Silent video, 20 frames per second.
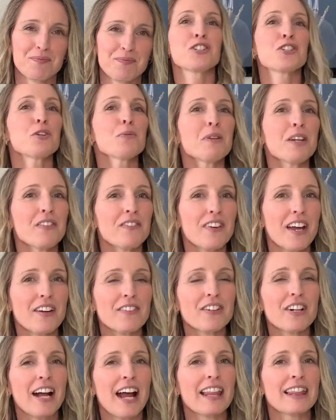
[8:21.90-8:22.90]
Do me a
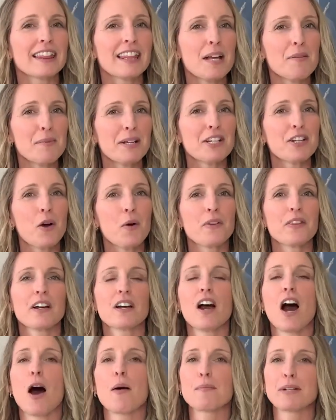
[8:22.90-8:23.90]
favor and let me know in the
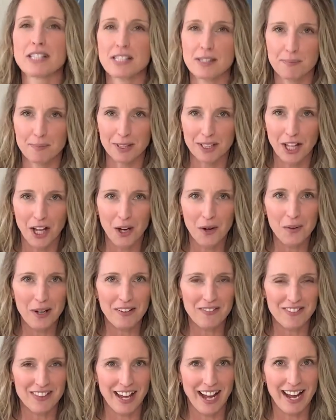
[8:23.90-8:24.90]
comments below
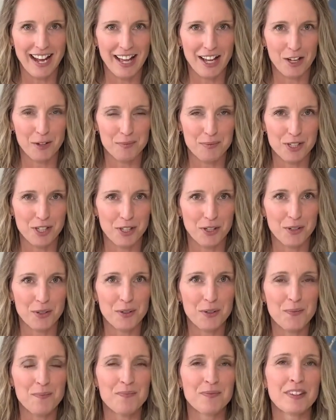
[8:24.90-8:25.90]
if that helped
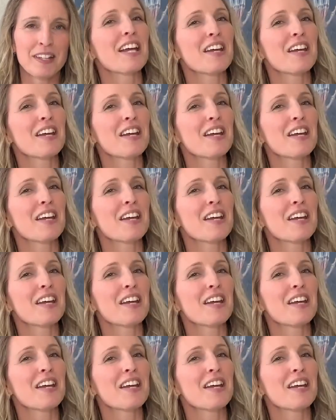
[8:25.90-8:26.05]
you.